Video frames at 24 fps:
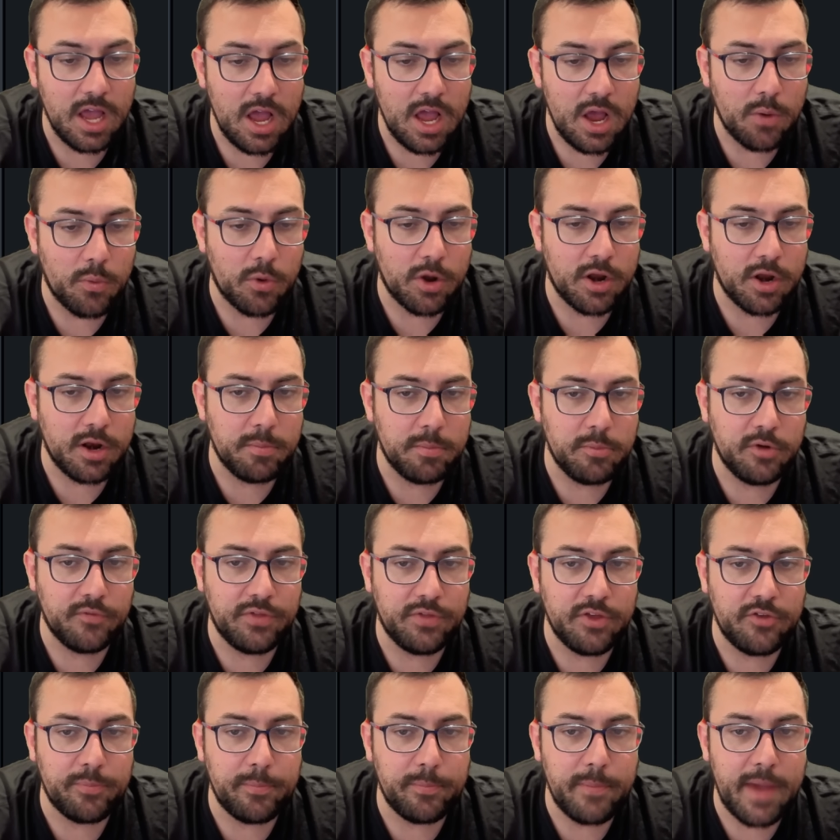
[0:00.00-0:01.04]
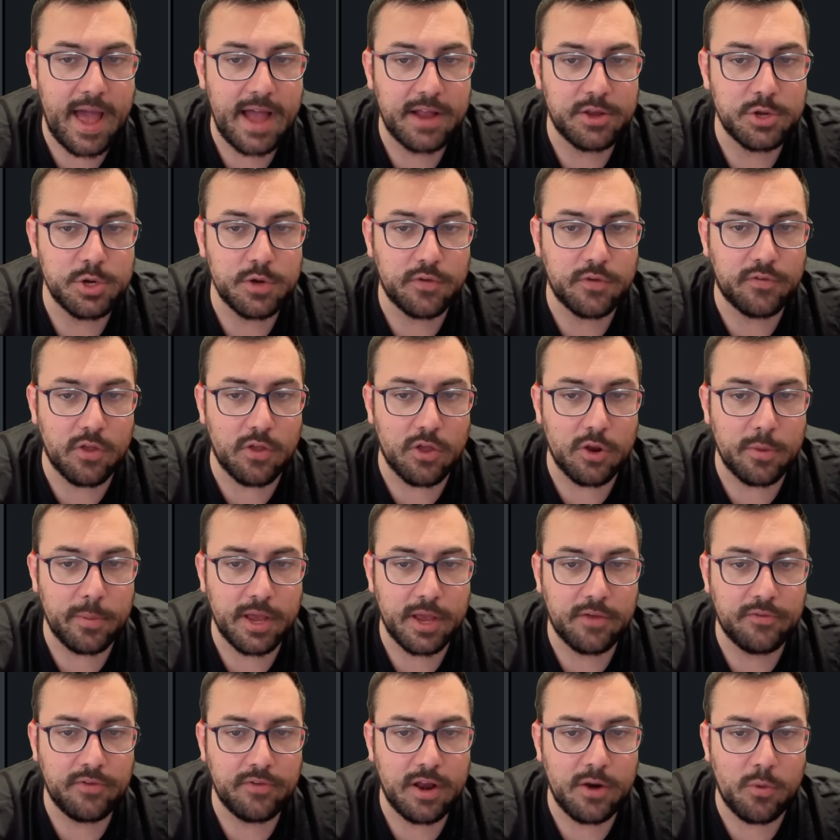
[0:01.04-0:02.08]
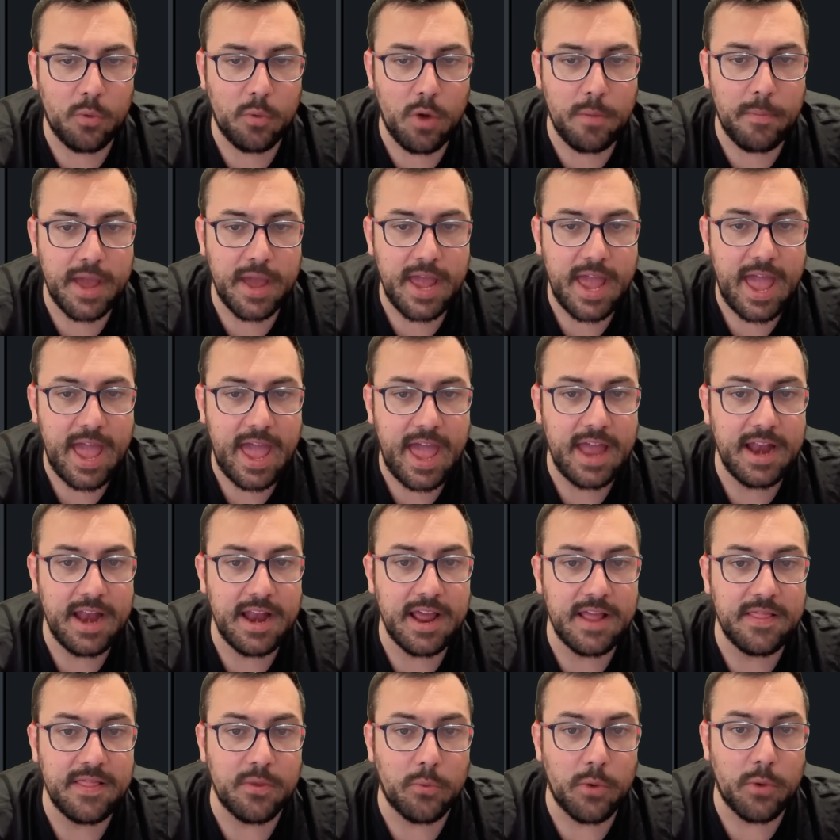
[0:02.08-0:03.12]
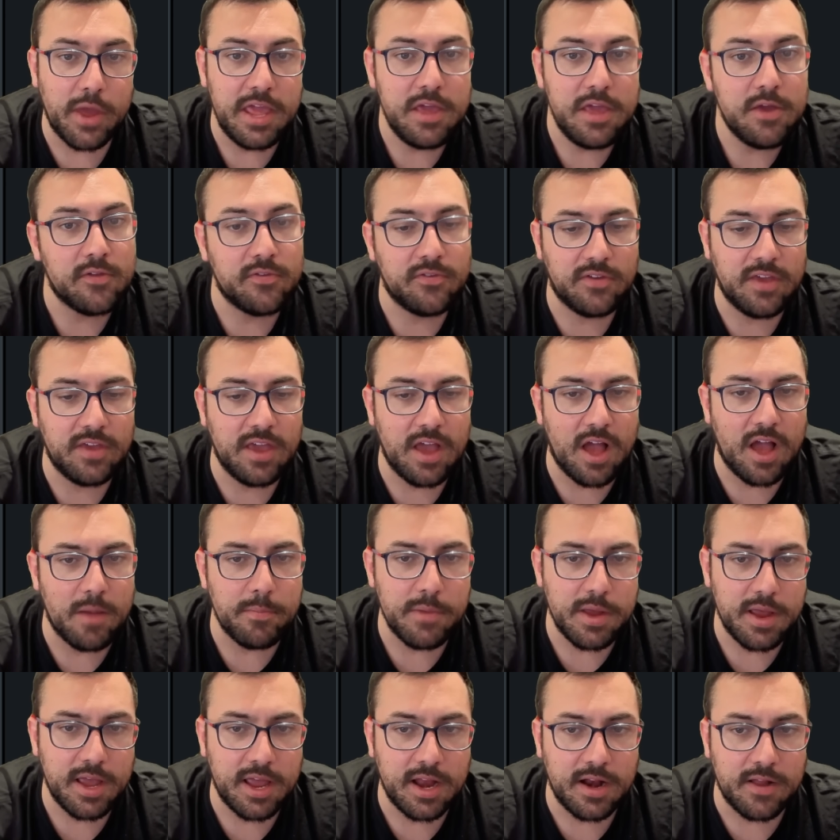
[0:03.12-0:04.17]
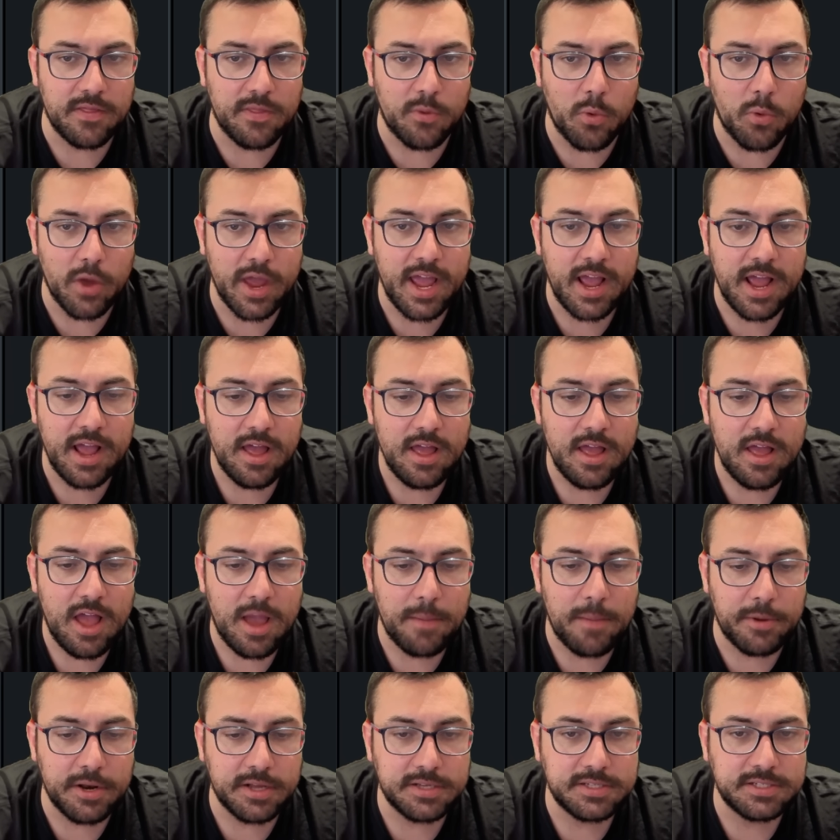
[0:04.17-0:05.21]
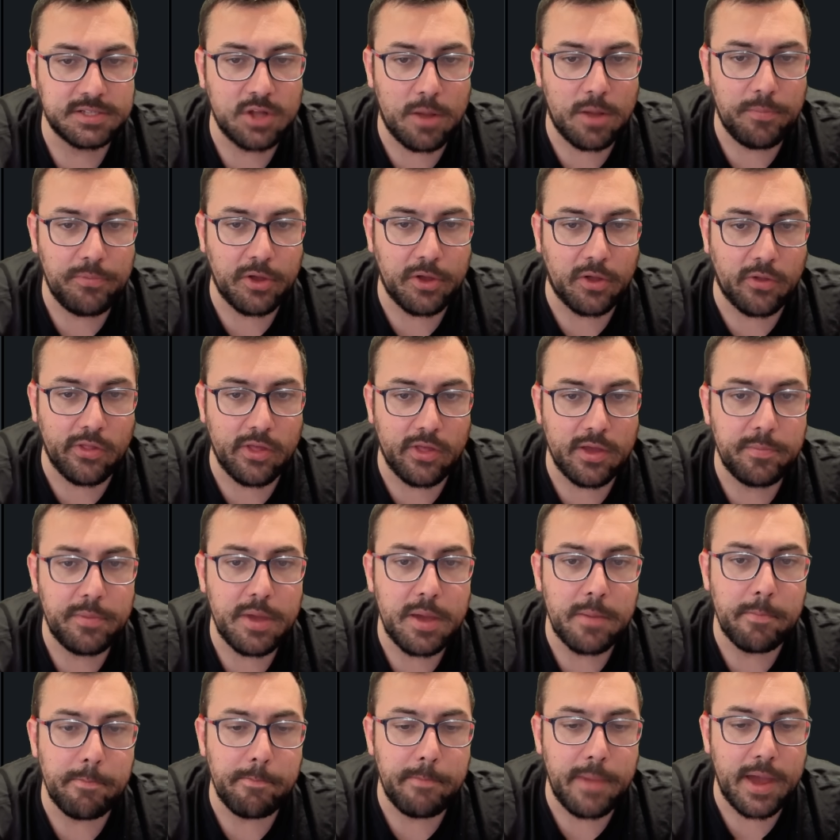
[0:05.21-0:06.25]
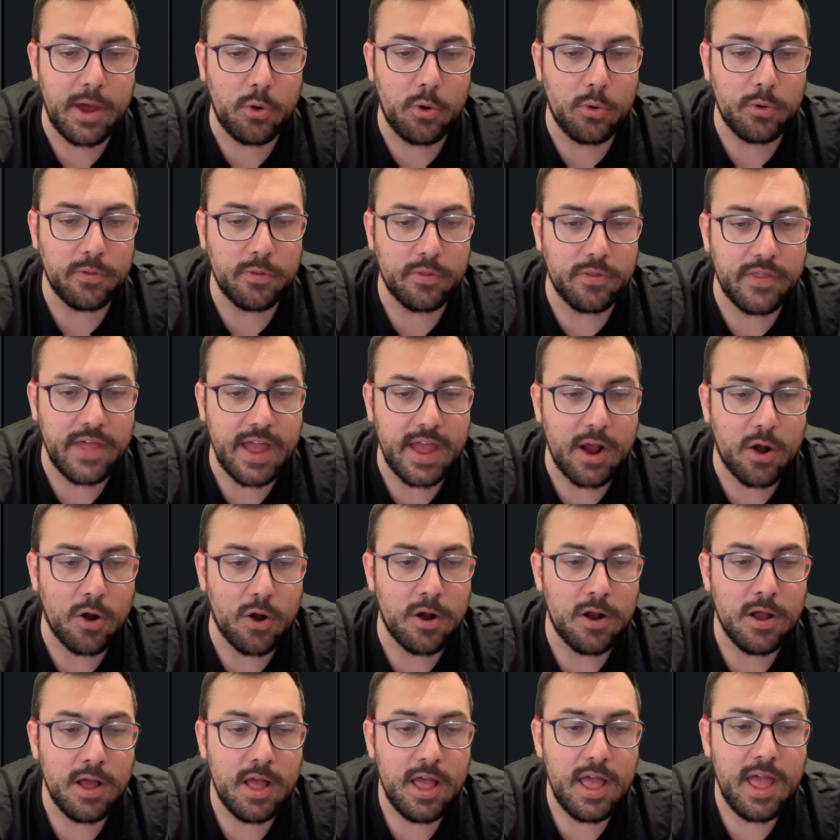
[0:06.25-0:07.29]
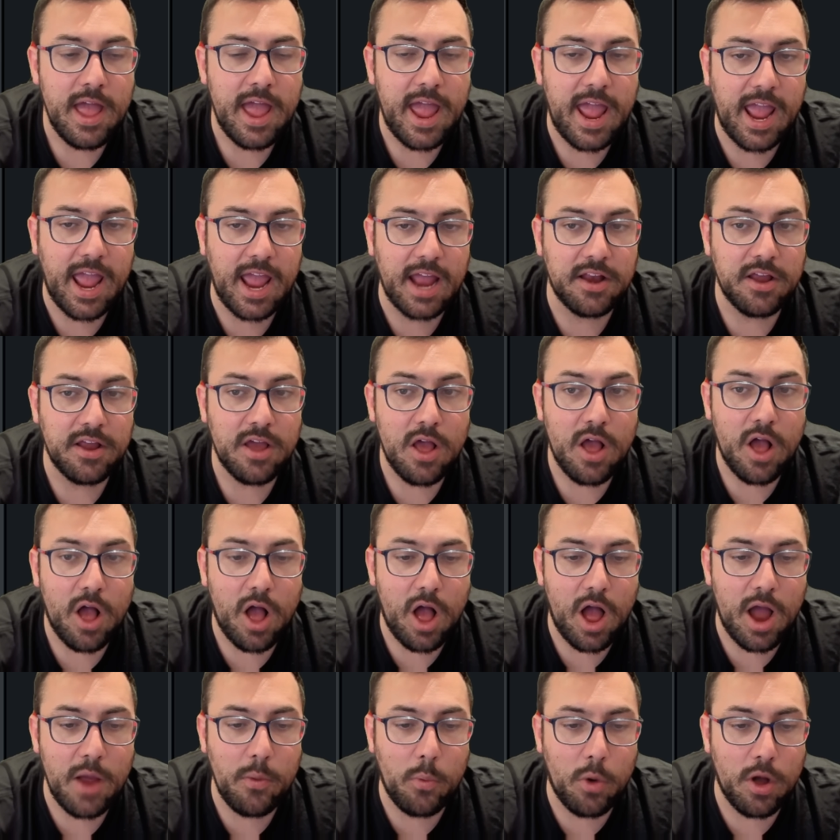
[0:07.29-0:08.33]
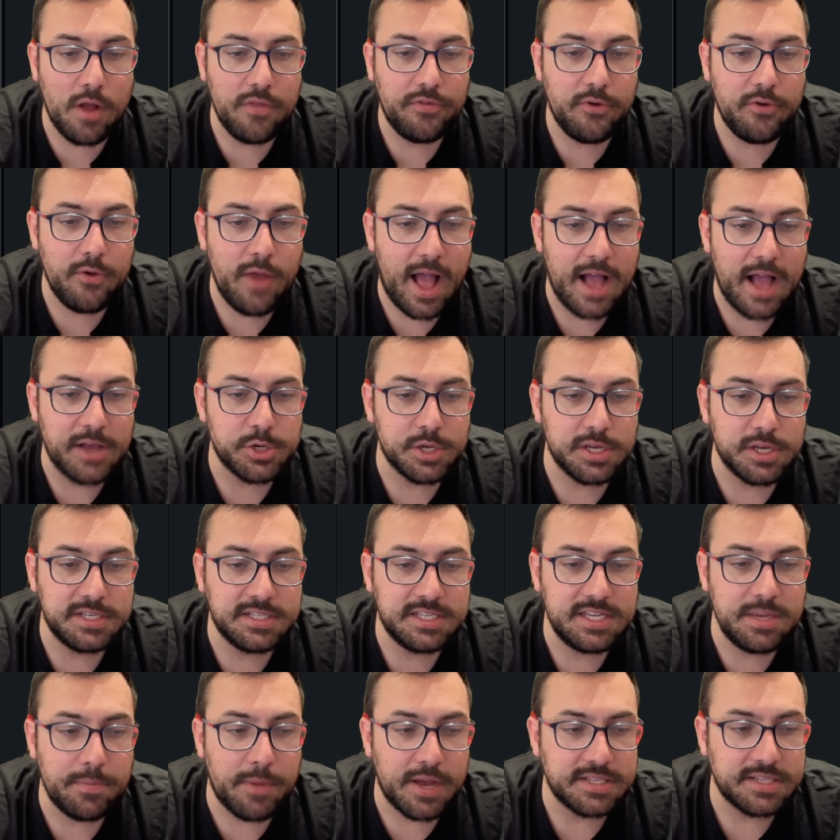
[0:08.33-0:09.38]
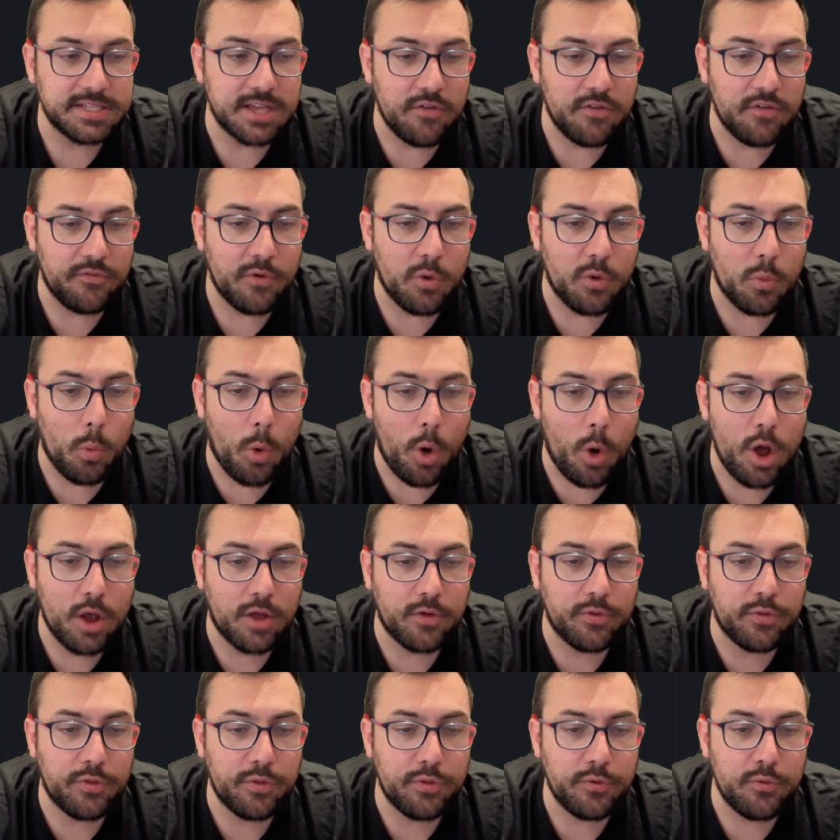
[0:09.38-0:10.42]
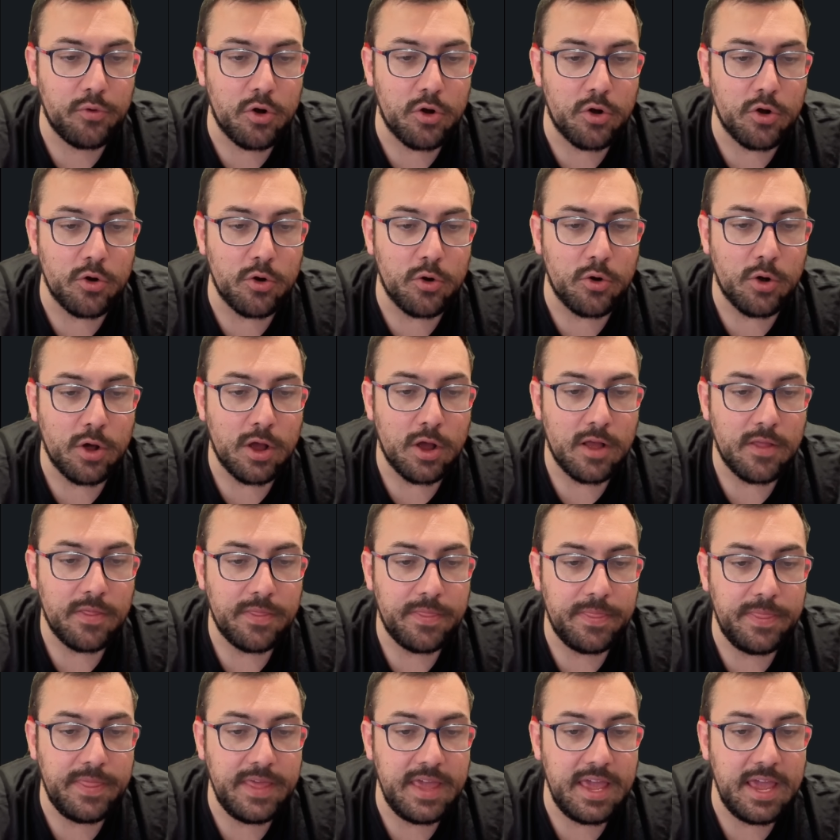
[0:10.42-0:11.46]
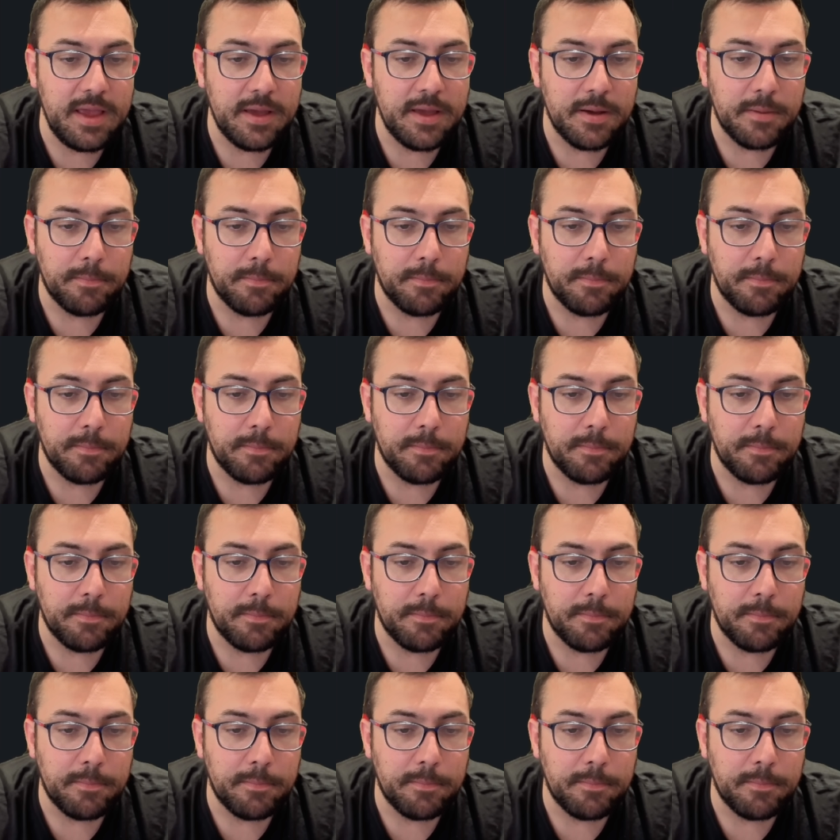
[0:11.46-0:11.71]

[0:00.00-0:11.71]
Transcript: We're going to move this back just a little bit because I don't want my head in the way. You can see I'm getting in the way. I'm going to stop the clip about there and I want to actually see myself walk through the